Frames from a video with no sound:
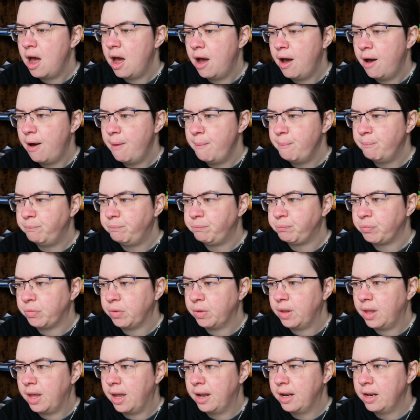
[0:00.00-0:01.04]
And
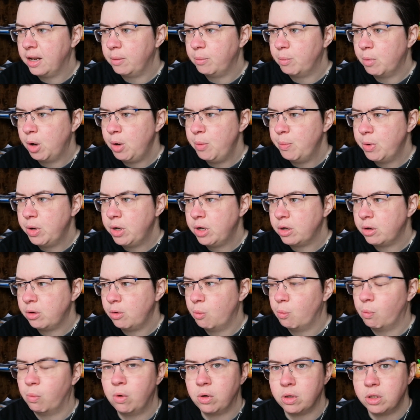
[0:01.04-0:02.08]
at the moment,
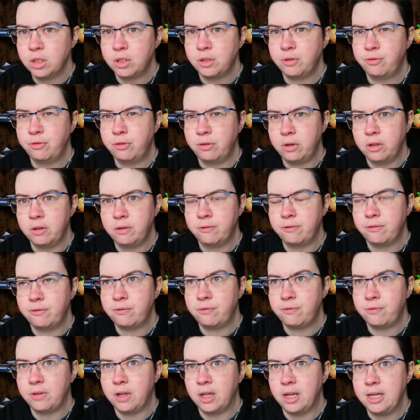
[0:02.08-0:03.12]
one's full of
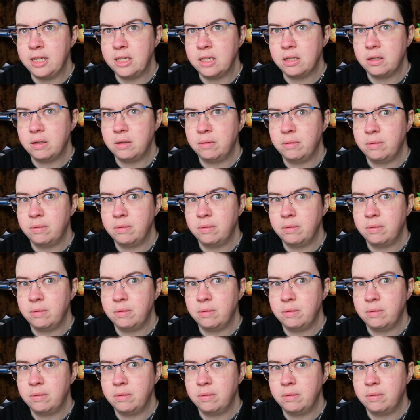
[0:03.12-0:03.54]
like